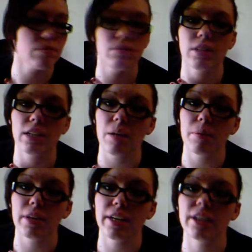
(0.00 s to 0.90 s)
The couple
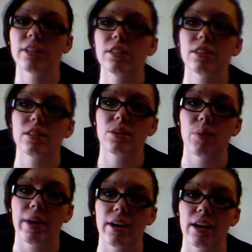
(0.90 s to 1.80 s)
years
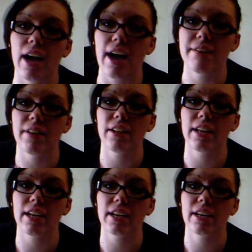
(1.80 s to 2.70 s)
where I felt
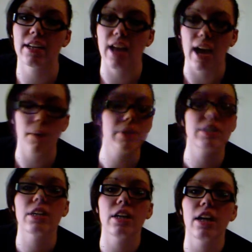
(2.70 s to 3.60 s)
like I wasn't
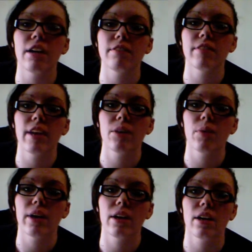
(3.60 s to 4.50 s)
good enough and
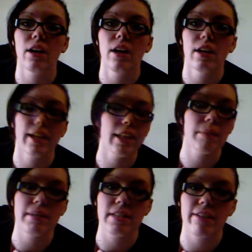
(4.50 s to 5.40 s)
where killing
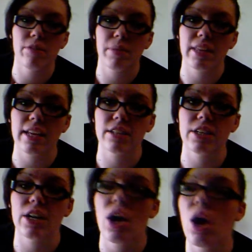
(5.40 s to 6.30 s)
myself would be the
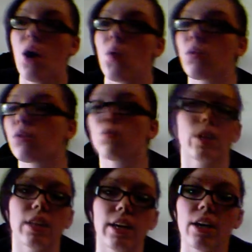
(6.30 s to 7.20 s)
answer were
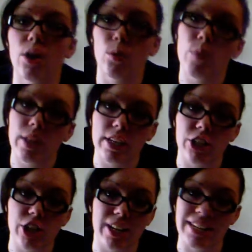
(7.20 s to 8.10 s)
really, really
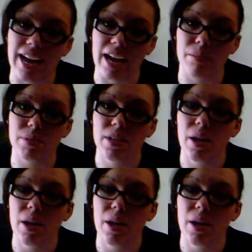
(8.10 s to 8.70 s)
shitty times.